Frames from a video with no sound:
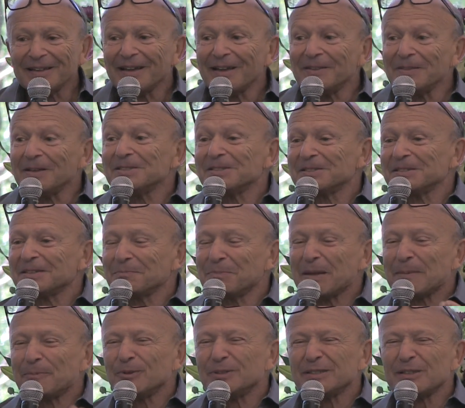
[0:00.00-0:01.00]
And then
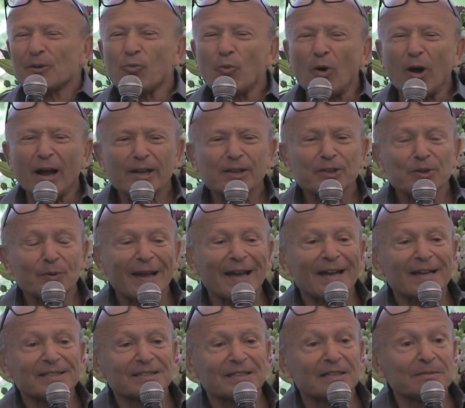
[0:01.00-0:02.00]
people would say, "Why are you
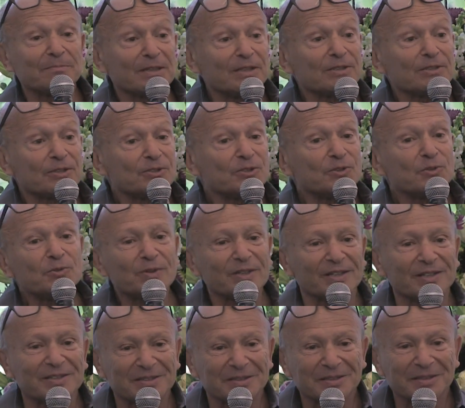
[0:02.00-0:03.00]
asking me to do
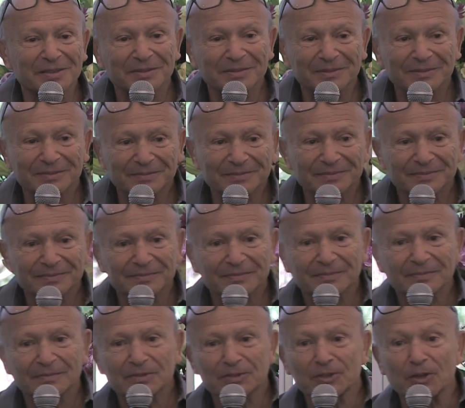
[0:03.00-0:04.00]
this?
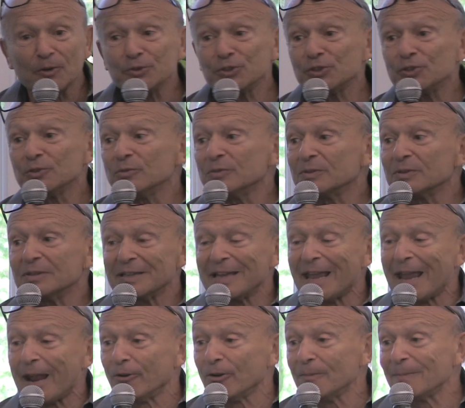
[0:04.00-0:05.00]
Don't you
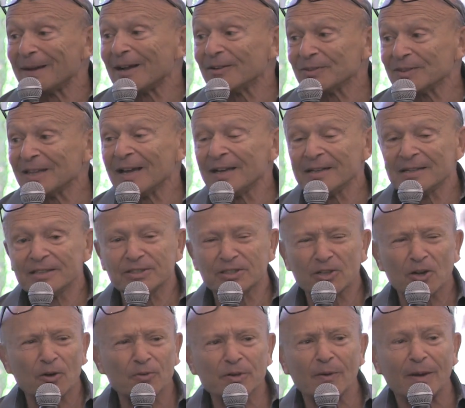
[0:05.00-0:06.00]
care about that?" She
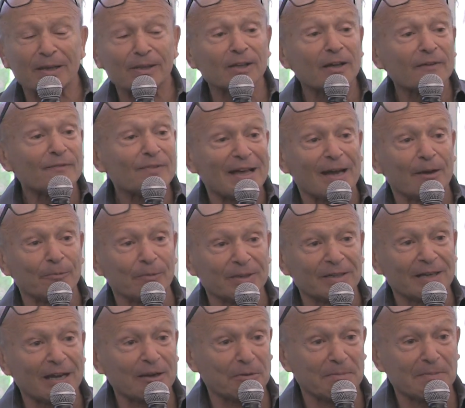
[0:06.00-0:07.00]
said, "Oh no, I love that
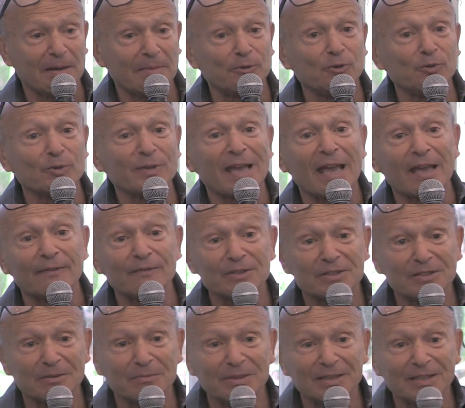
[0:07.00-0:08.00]
one. I remember who gave
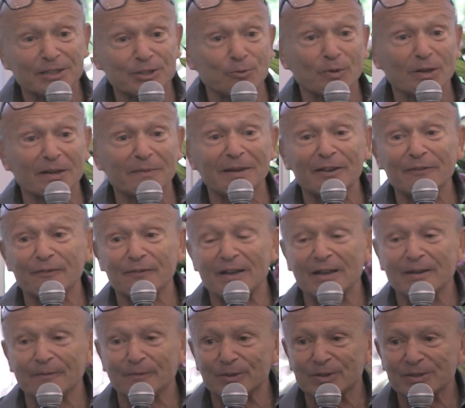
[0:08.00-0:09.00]
it to me. It's one of my
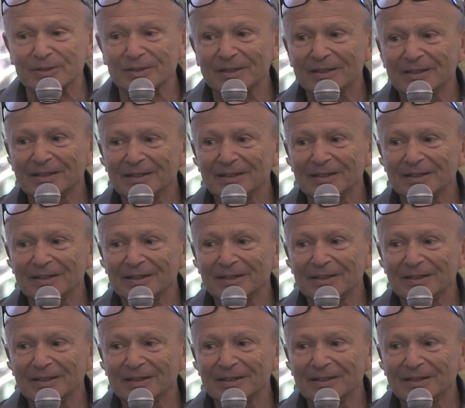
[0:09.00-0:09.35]
favorites."